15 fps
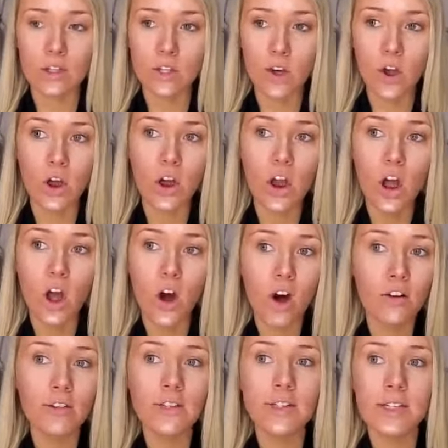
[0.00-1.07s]
So
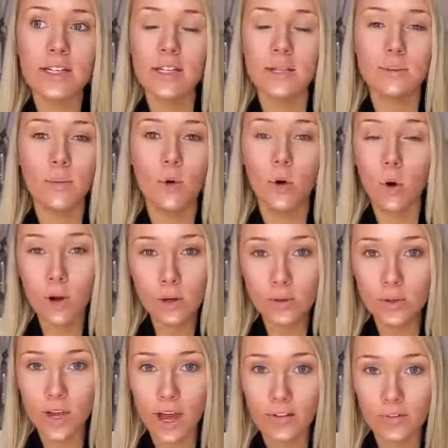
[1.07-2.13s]
obviously the more oil
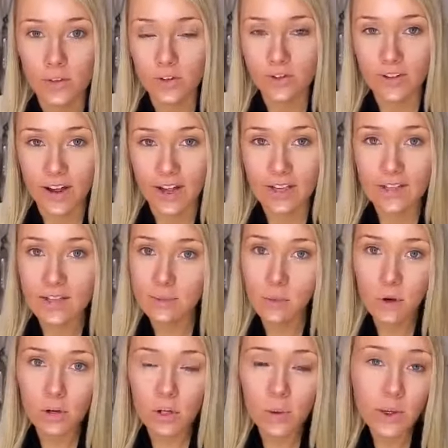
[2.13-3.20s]
you have on your face, the
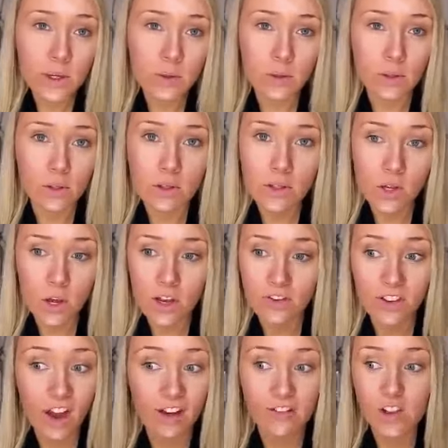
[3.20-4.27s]
more glowing you look. So
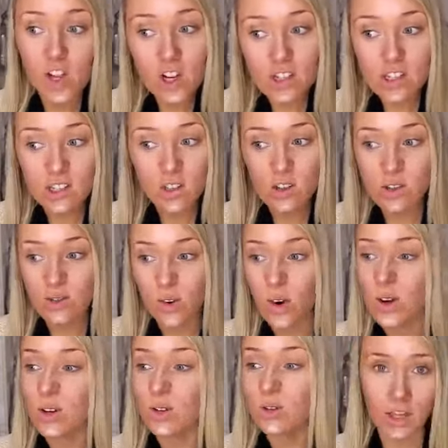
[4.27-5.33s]
if you have lots and lots of
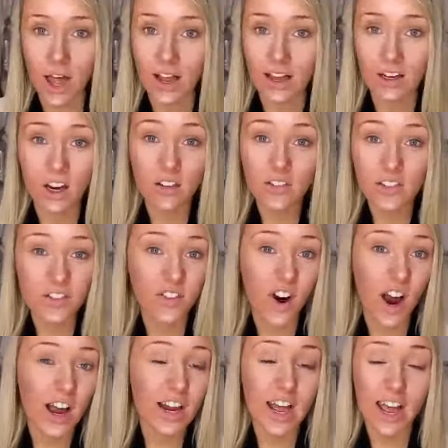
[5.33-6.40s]
oil, like enough to
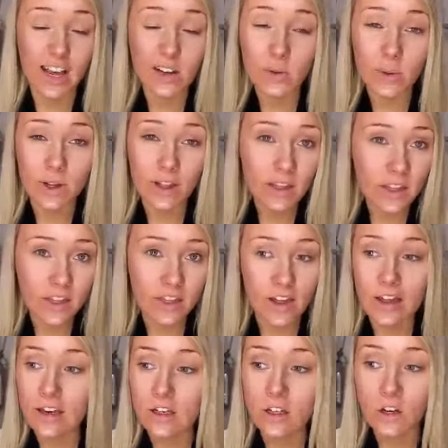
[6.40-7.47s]
fry an egg with,
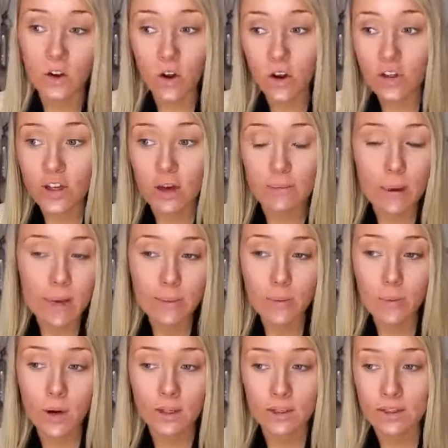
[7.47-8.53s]
then you know that
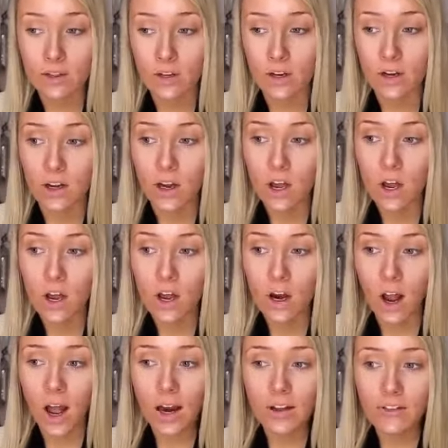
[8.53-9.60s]
people are just going to
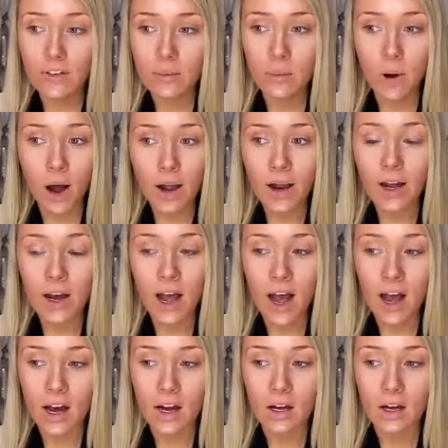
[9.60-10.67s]
kind of admire
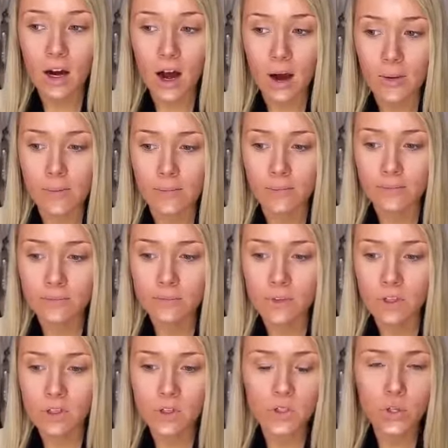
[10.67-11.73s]
how
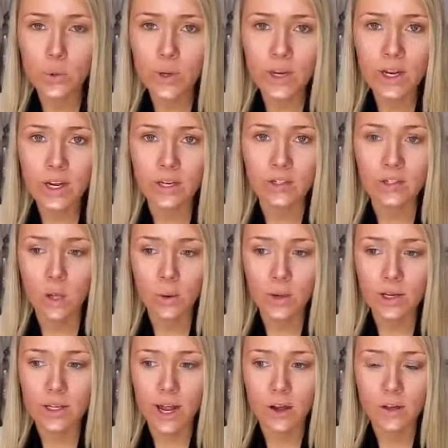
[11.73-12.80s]
dewy and
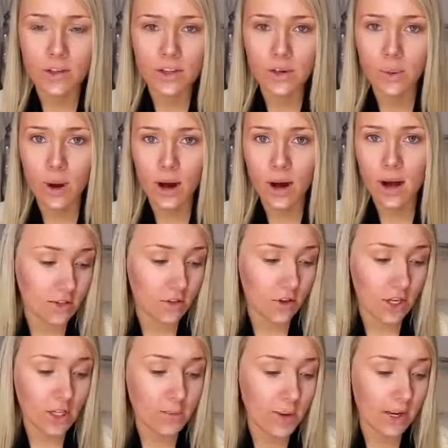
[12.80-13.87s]
glowing and healthy you are. So
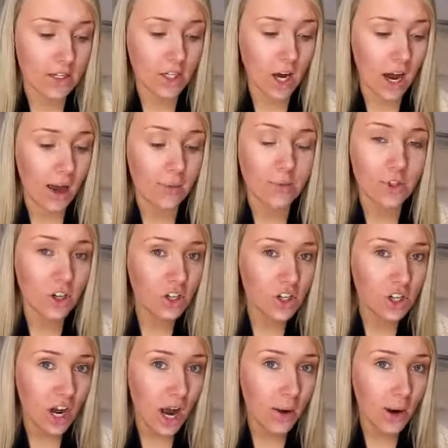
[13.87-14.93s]
in the meantime, don't
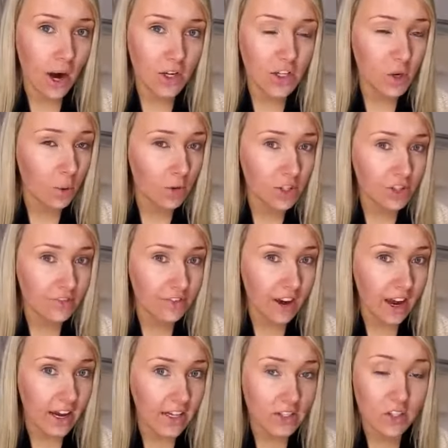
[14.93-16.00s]
shower, don't wash your
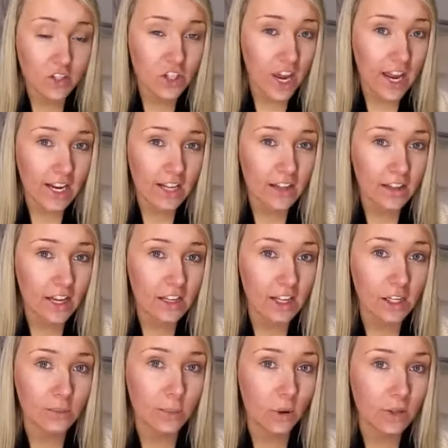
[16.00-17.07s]
face, don't do anything
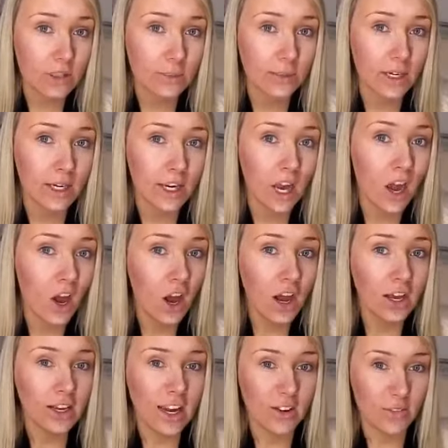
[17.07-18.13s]
that could possibly
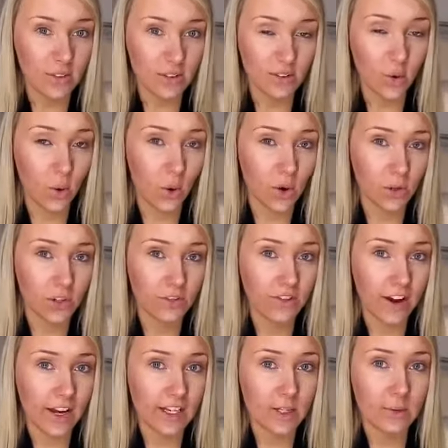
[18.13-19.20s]
get rid of the oil on your
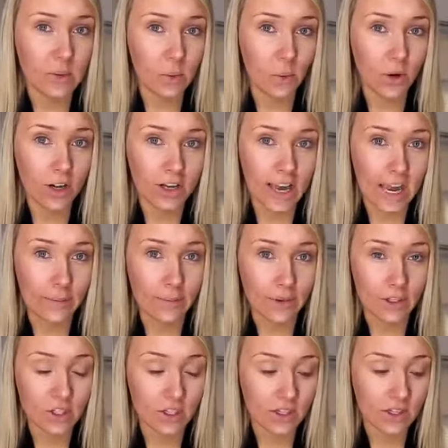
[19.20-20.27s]
face, because we want to keep
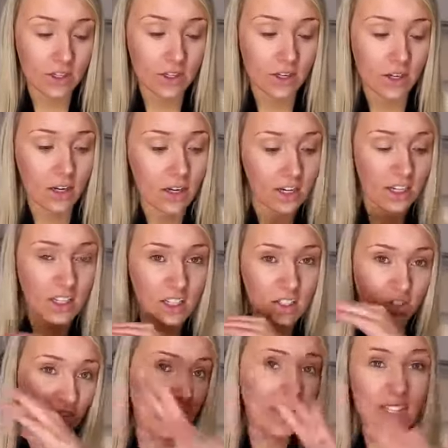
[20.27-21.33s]
it just
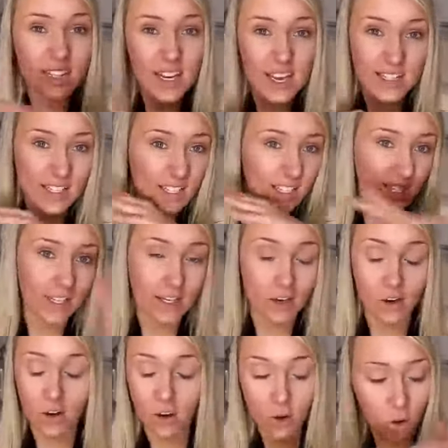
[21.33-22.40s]
greasy and
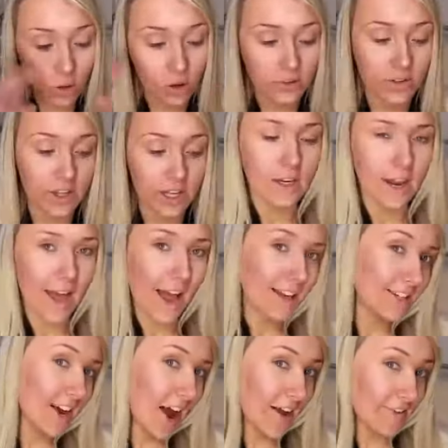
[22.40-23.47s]
slick all over there.
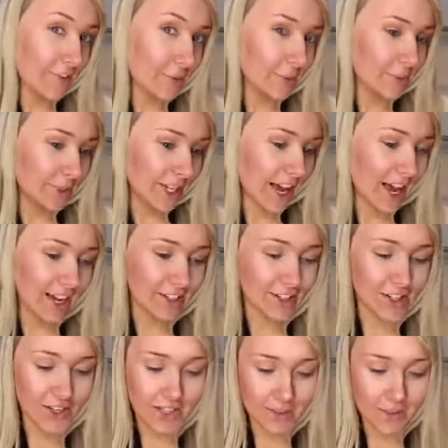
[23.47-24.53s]
Now time for
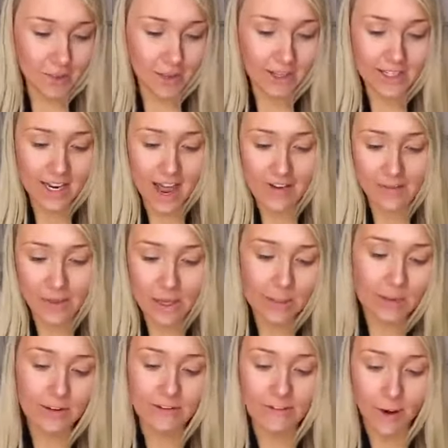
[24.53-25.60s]
blush. This is where we get to have a little
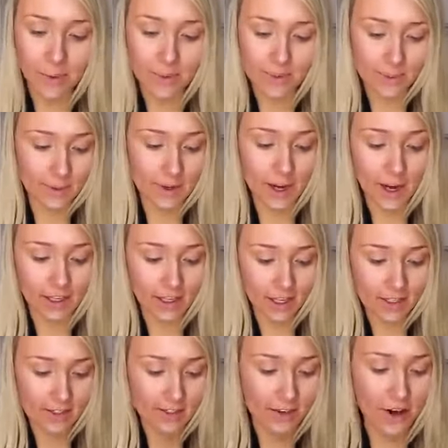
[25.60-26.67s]
bit of fun with some
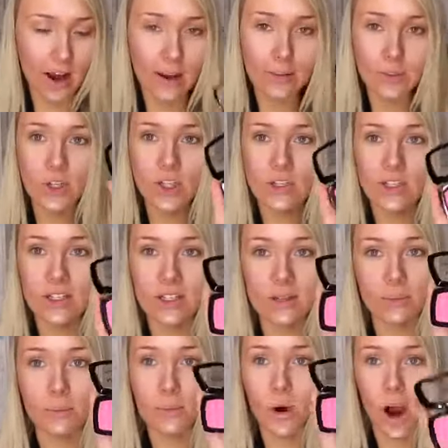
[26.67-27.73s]
colour. So I'm choosing
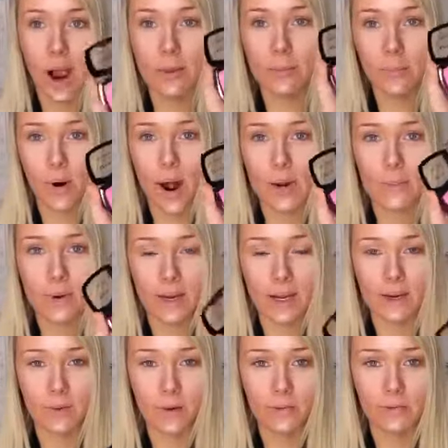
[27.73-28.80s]
this bright
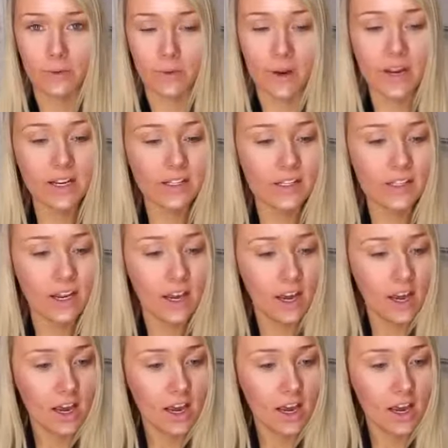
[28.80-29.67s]
pink one from NYX.